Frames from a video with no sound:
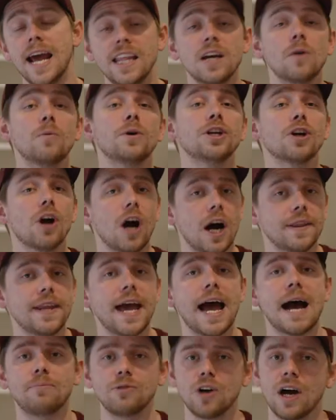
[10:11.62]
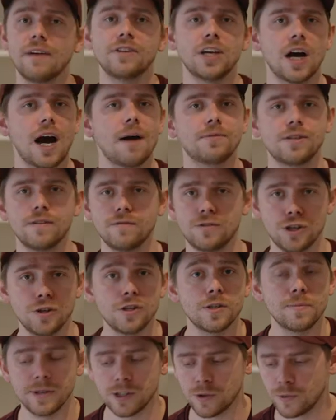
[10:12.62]
And then when you're on the app, you'll have the option of
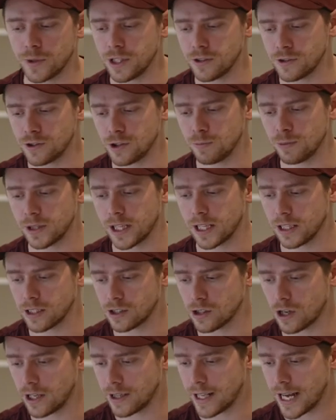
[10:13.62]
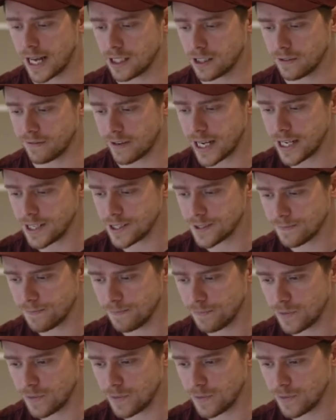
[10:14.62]
choosing between these two playlists on that device.